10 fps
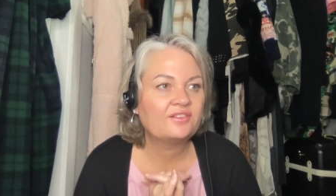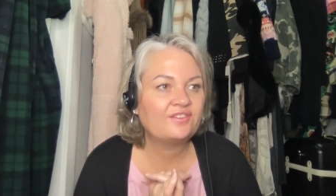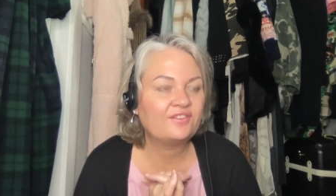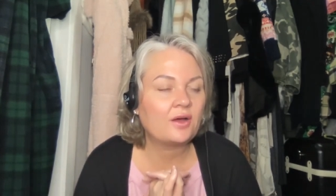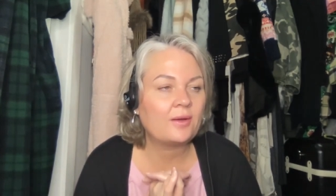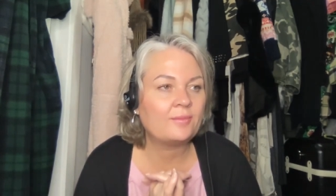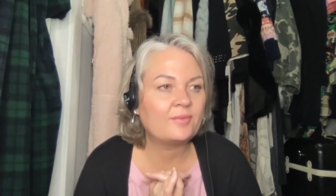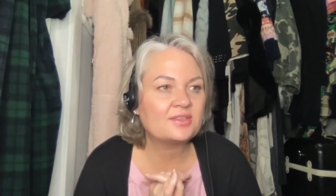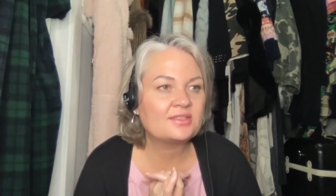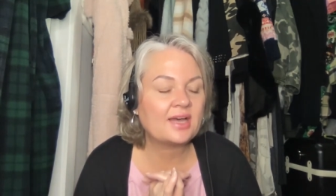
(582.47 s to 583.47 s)

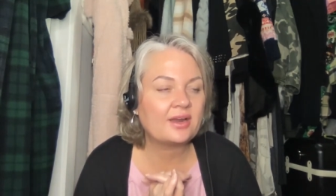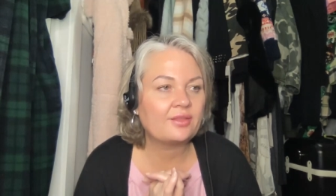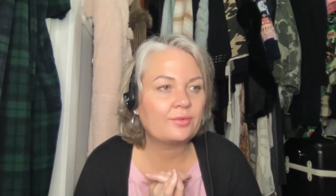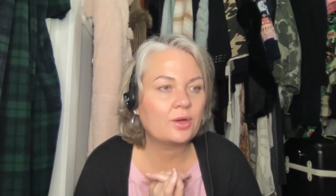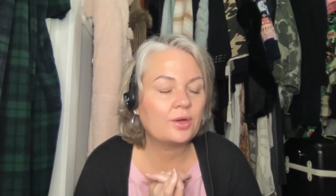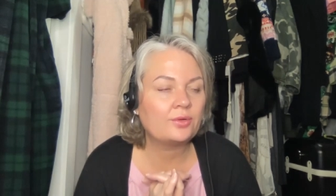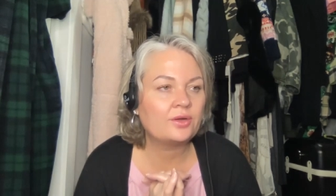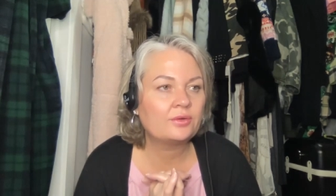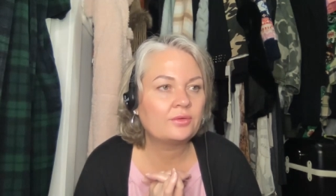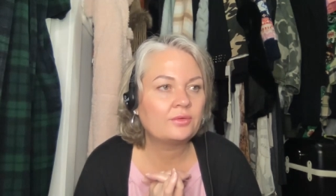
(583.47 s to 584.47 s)
from the side of the road